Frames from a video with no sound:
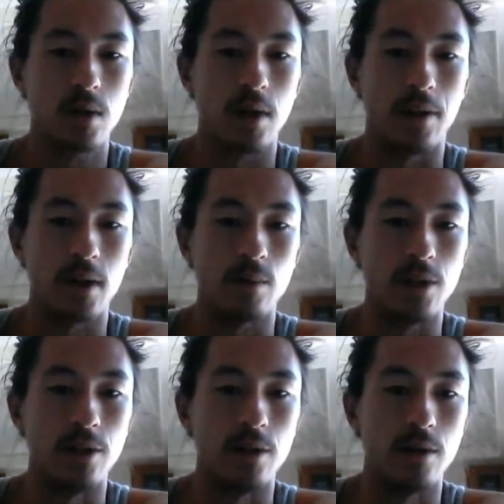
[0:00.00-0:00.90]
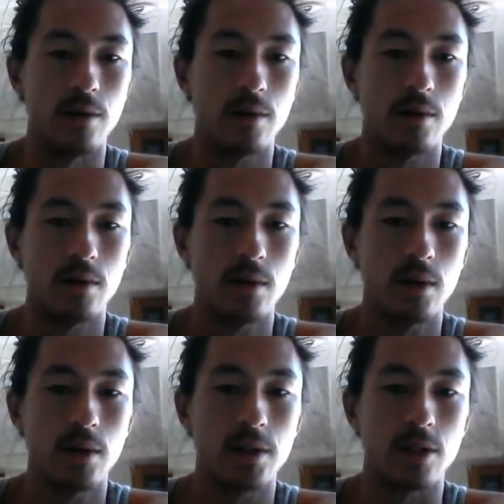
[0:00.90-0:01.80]
I think we do.
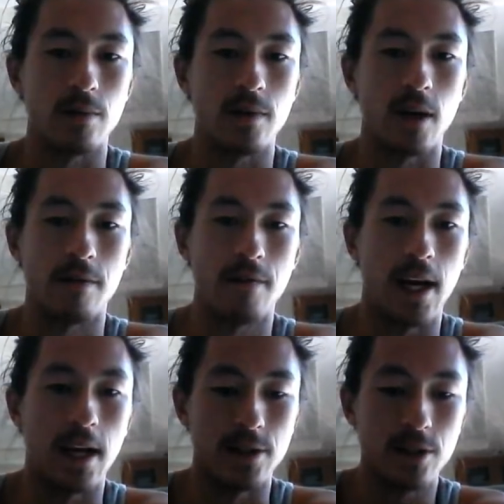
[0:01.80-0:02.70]
So we've got a fat